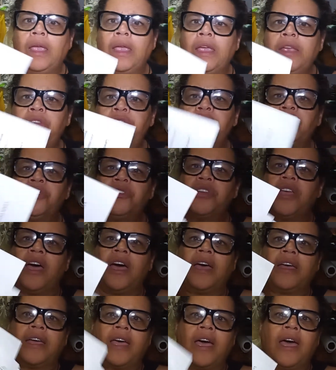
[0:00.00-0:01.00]
it just
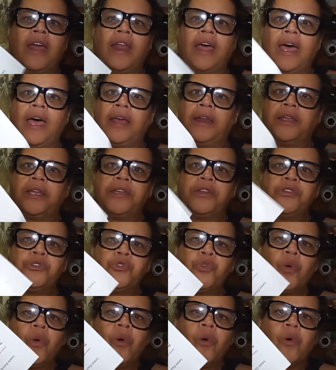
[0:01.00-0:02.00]
got kind of out of
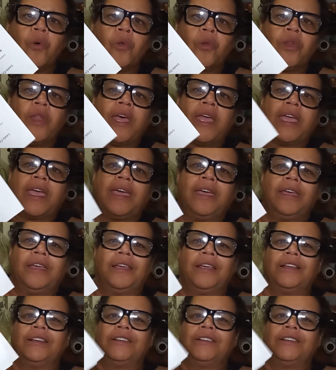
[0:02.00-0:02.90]
control. Like,